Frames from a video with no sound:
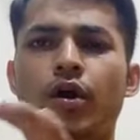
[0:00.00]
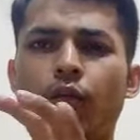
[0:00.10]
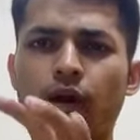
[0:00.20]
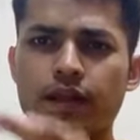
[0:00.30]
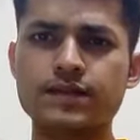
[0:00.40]

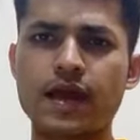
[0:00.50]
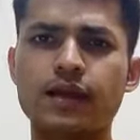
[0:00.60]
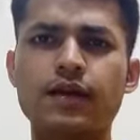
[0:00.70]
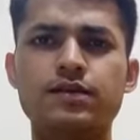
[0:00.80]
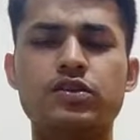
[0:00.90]
What
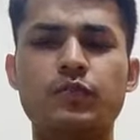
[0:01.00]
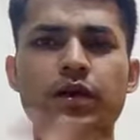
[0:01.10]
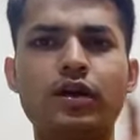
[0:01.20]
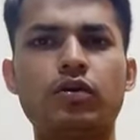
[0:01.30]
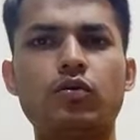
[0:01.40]
exactly does the
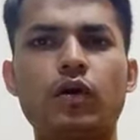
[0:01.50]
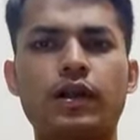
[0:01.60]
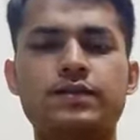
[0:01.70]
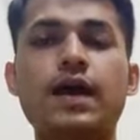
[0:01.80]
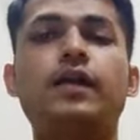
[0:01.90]
speaker do?
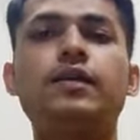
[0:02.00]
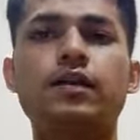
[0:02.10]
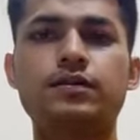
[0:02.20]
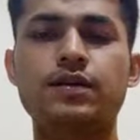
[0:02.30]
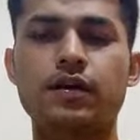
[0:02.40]
What exactly
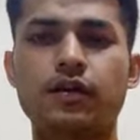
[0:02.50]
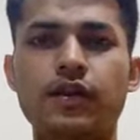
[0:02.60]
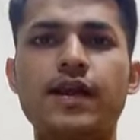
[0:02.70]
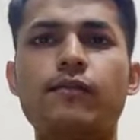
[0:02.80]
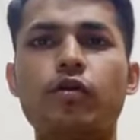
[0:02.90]
does the
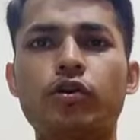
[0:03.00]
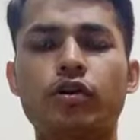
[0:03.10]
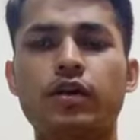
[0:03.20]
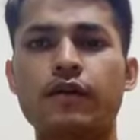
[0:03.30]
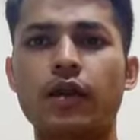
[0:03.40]
TMOD
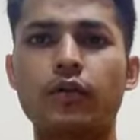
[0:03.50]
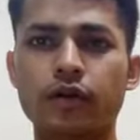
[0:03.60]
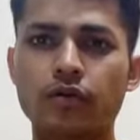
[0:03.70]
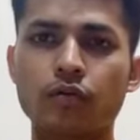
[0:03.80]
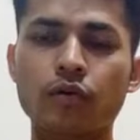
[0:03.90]
or the
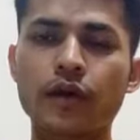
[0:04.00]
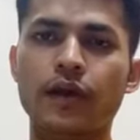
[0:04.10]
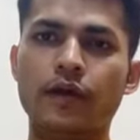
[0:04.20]
evaluator do?